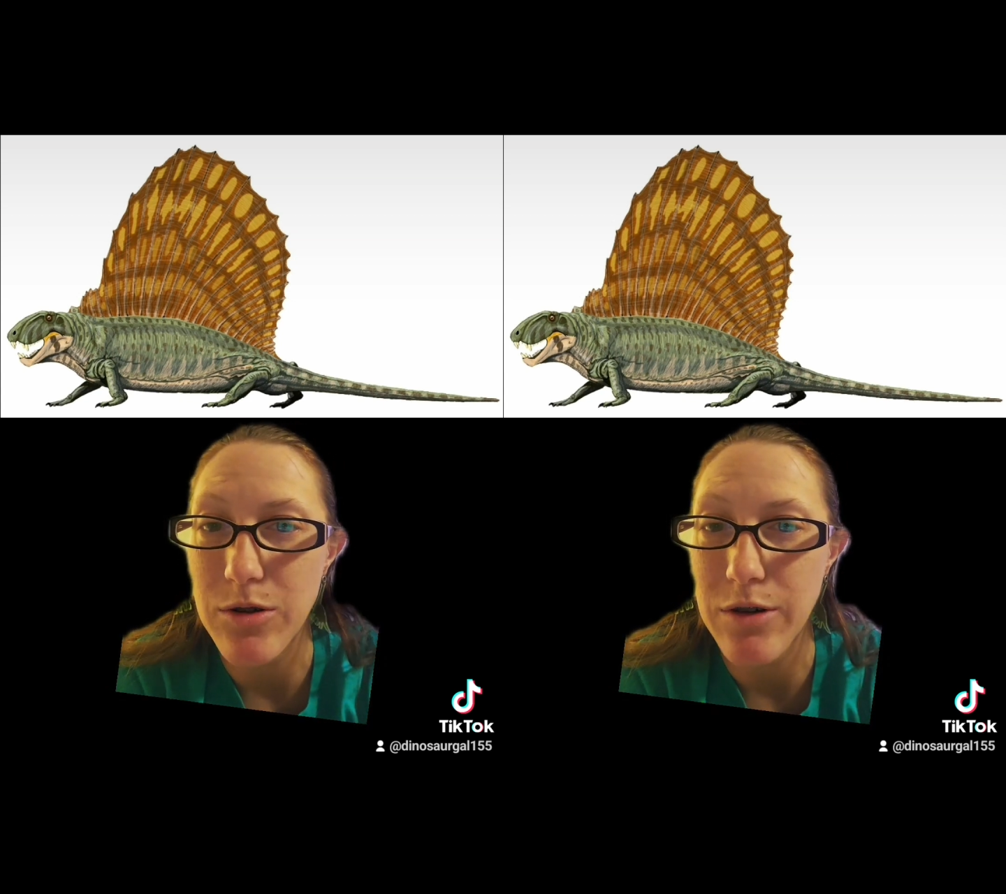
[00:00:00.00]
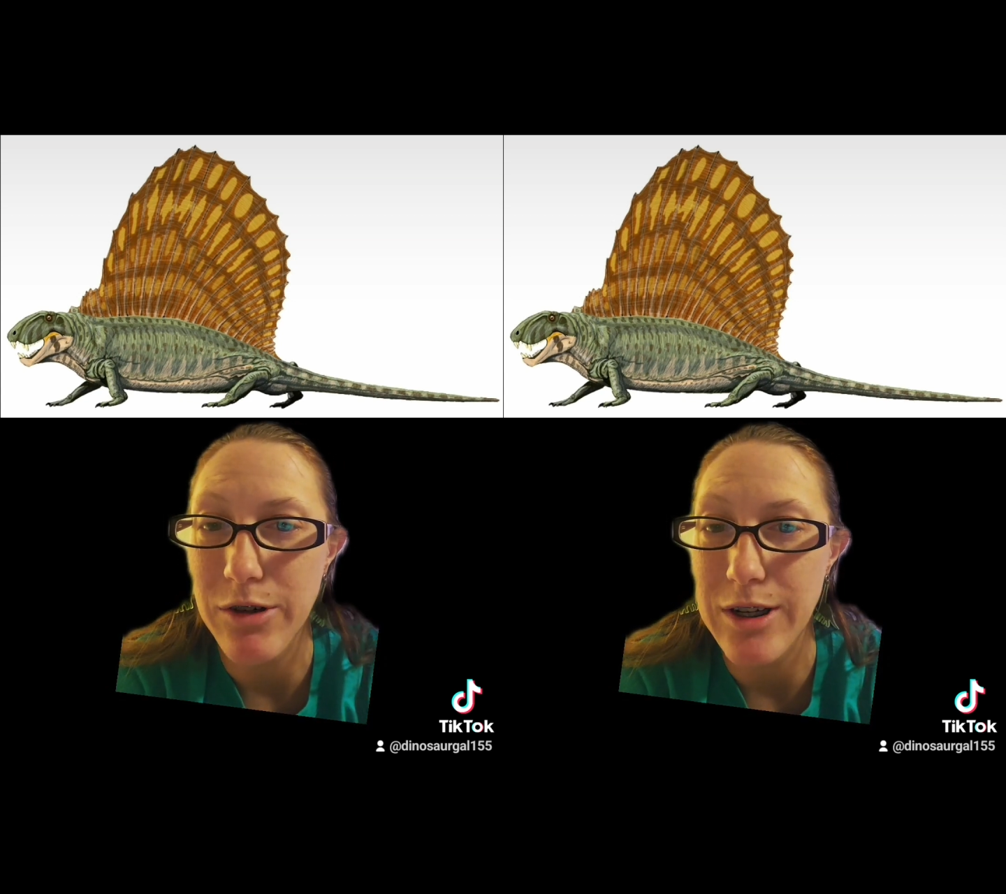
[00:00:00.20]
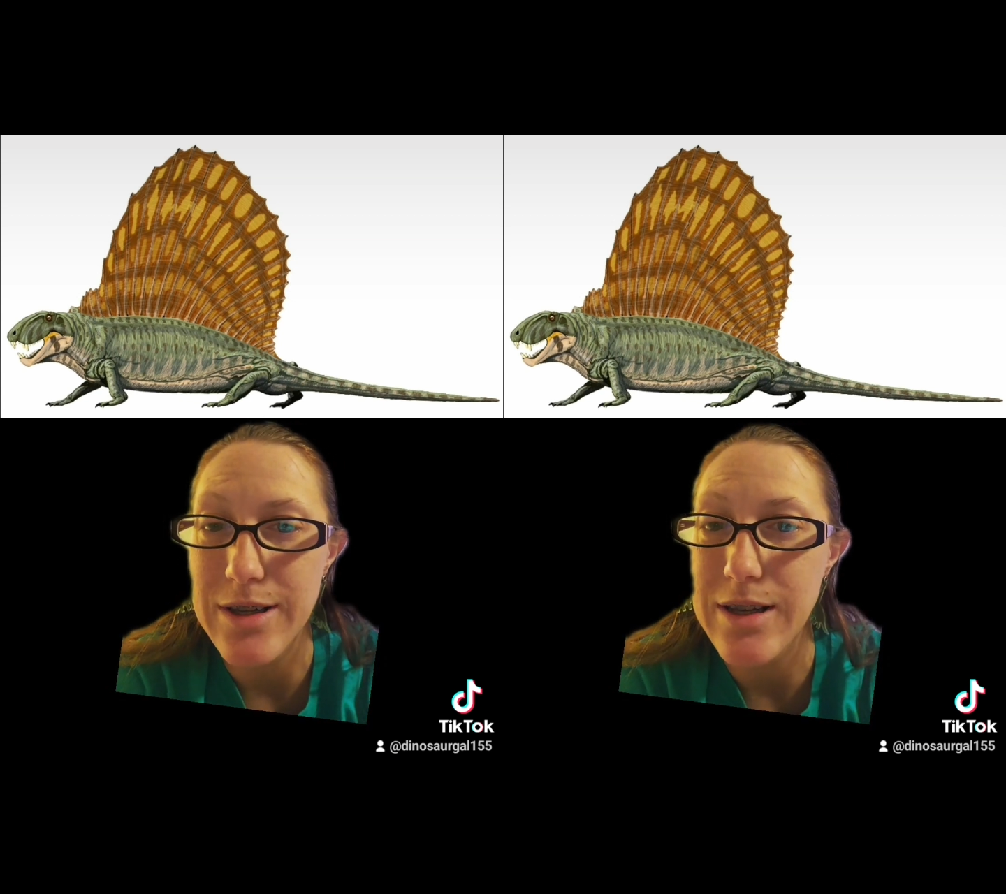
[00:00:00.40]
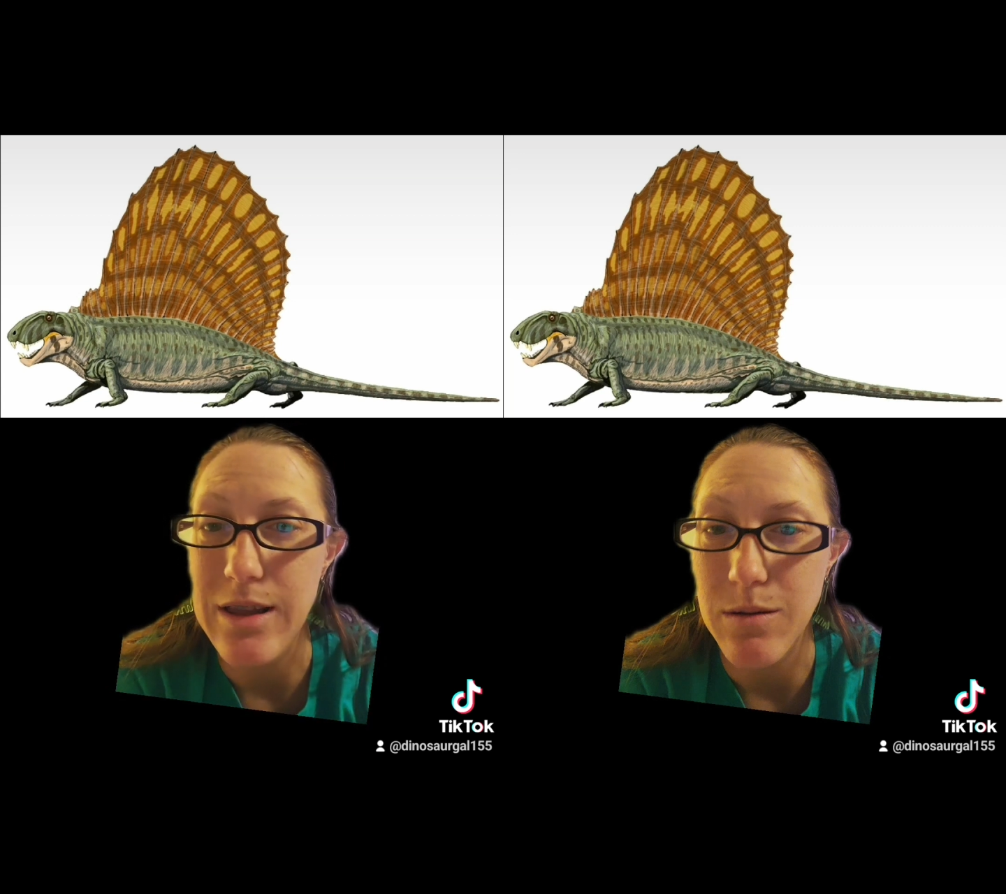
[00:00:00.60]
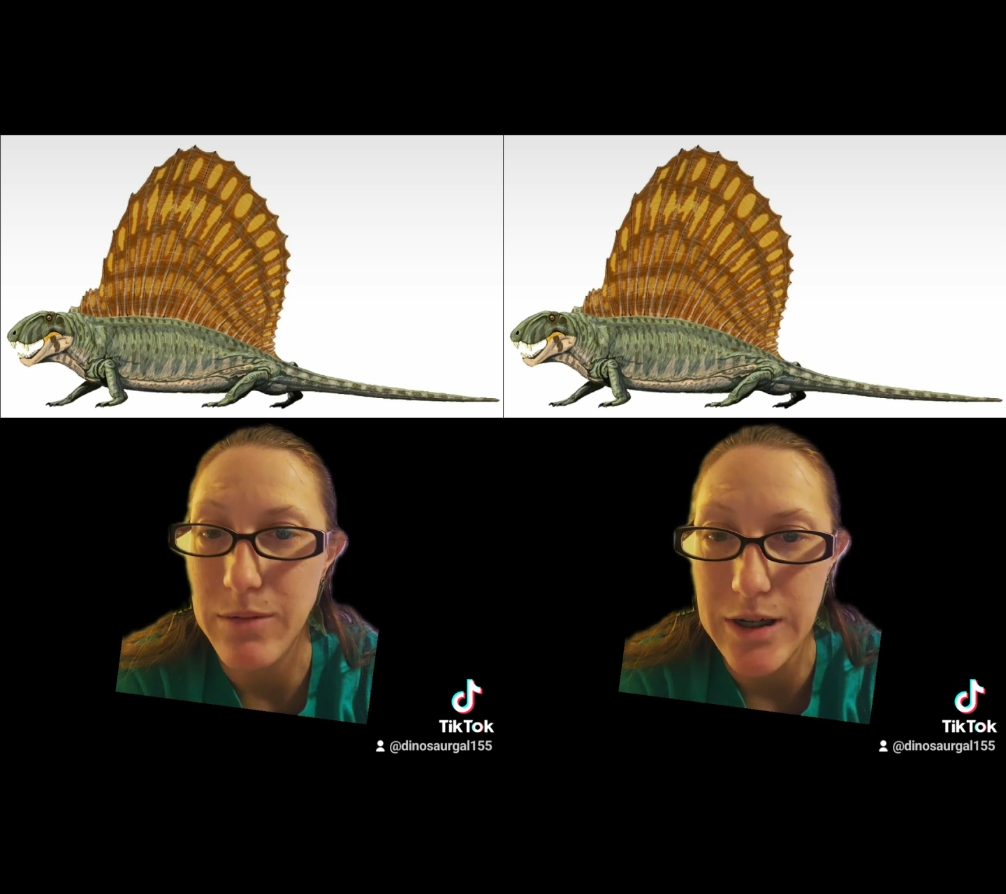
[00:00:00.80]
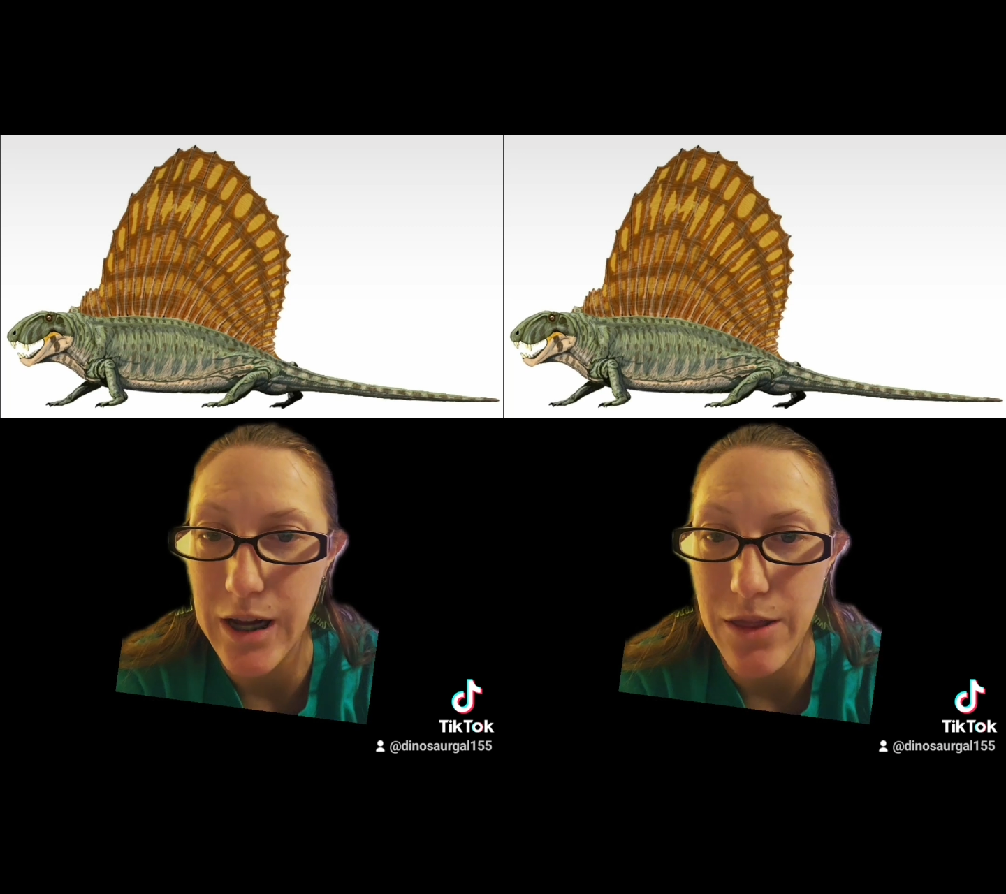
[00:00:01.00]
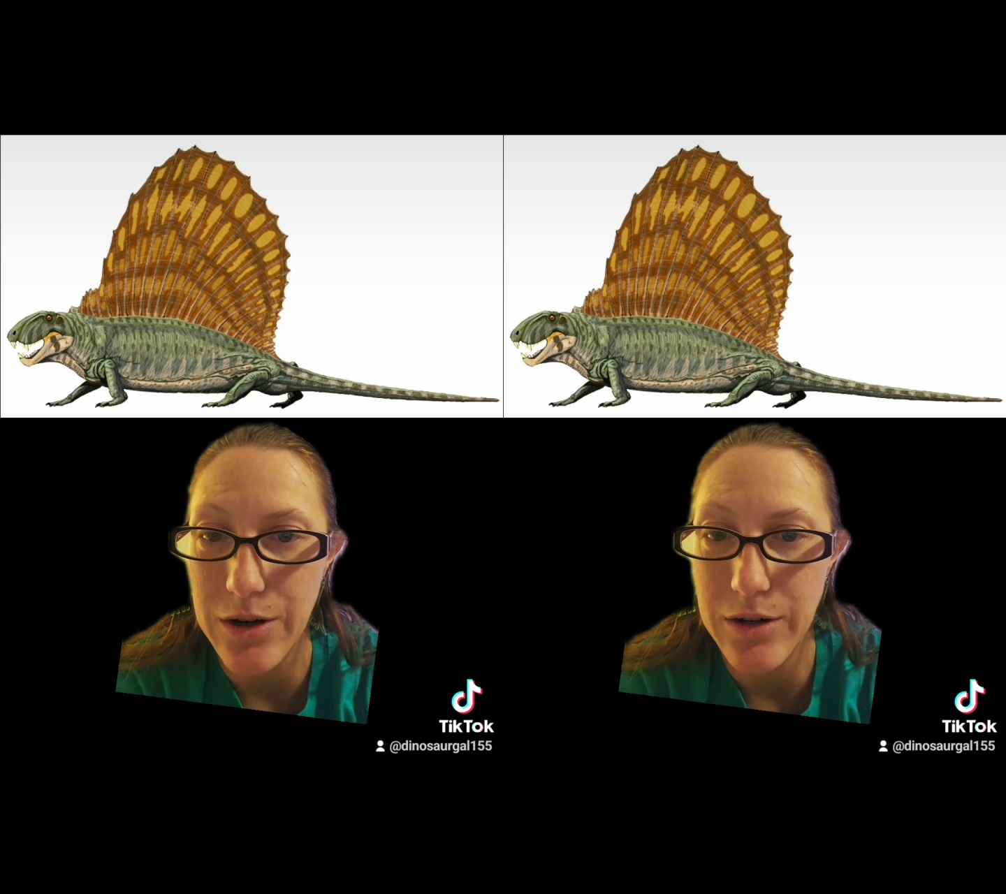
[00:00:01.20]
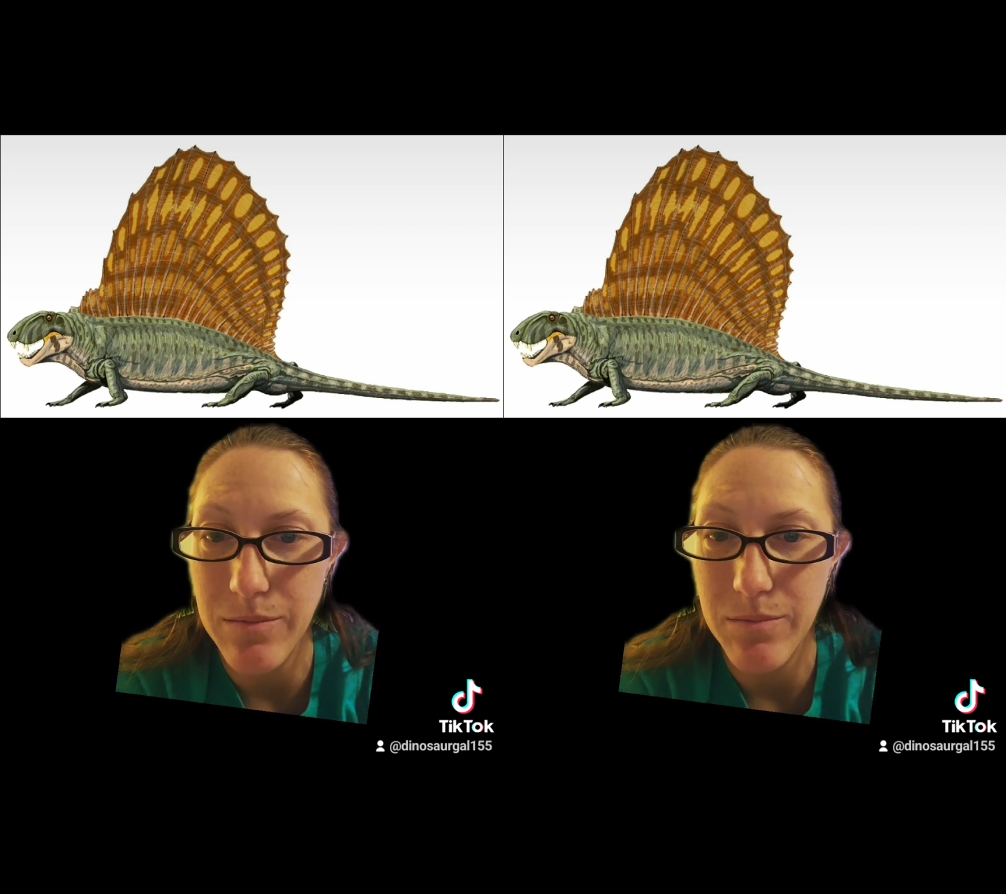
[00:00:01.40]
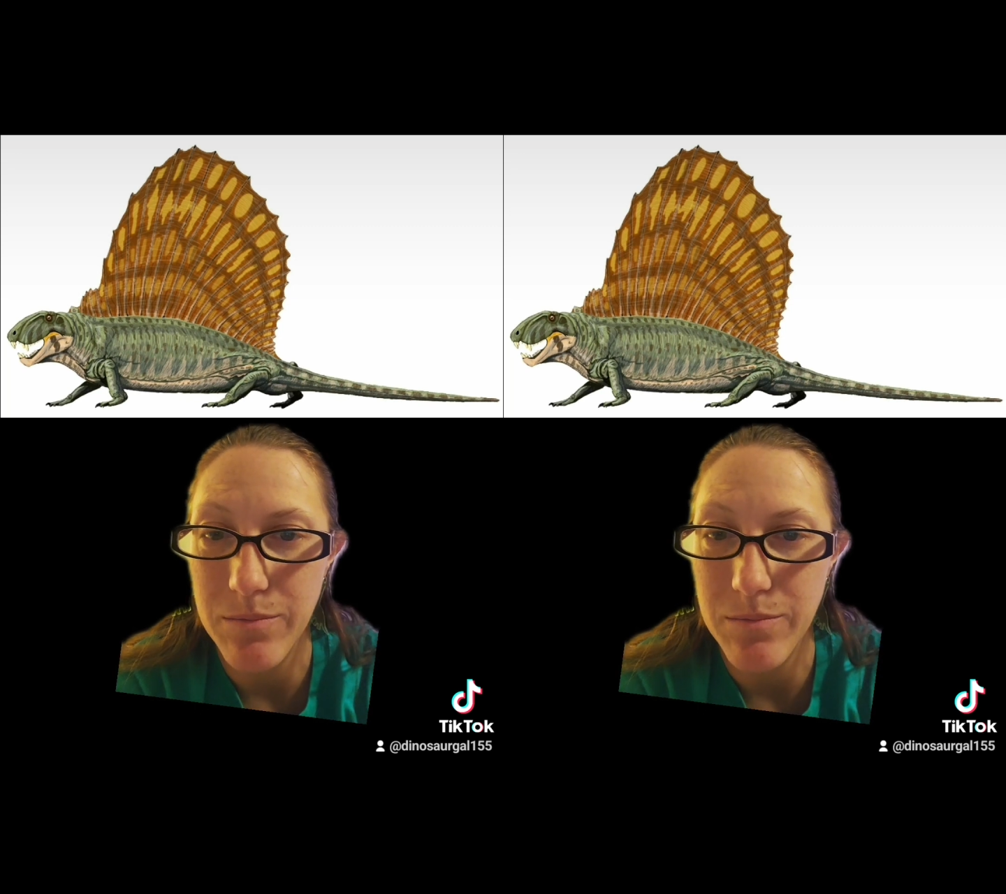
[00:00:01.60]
You're never going to see them together.